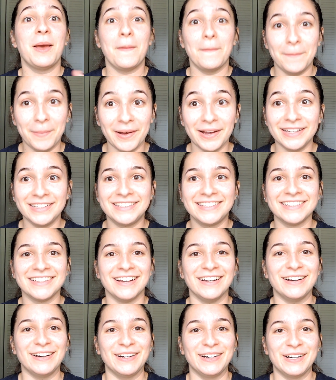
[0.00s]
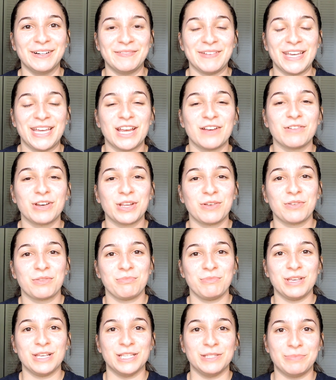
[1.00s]
but a get ready
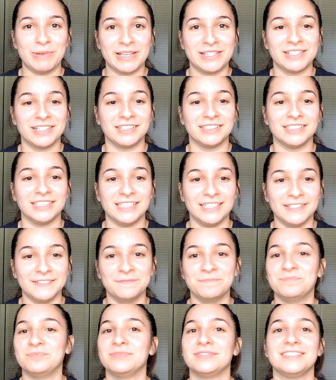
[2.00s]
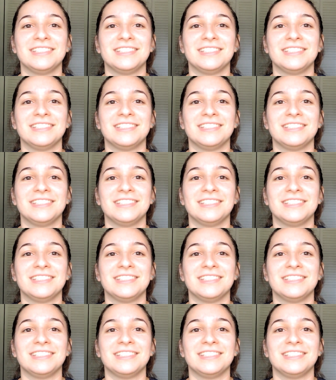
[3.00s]
with me is basically